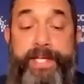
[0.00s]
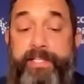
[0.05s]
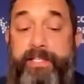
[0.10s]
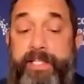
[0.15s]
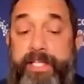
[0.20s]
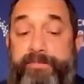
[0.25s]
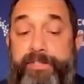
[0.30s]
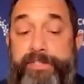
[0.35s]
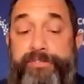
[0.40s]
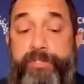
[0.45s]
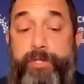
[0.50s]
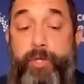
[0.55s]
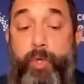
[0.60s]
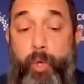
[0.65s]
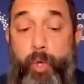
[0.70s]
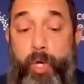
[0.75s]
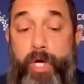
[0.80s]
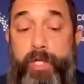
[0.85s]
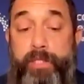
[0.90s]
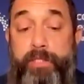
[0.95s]
can give us a
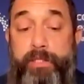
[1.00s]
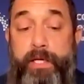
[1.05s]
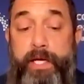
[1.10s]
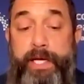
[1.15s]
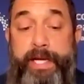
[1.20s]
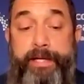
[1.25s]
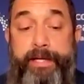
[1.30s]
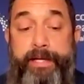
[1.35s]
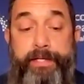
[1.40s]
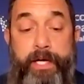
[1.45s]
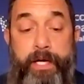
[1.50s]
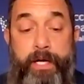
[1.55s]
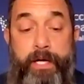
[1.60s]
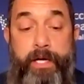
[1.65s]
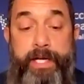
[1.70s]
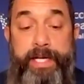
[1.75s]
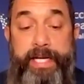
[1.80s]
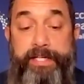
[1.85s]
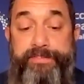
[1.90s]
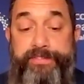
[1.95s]
call at
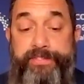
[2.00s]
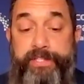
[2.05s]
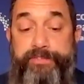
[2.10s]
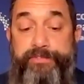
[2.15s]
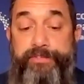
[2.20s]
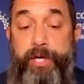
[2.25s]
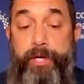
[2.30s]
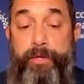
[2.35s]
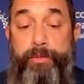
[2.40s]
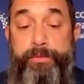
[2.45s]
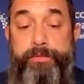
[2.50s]
uh, 860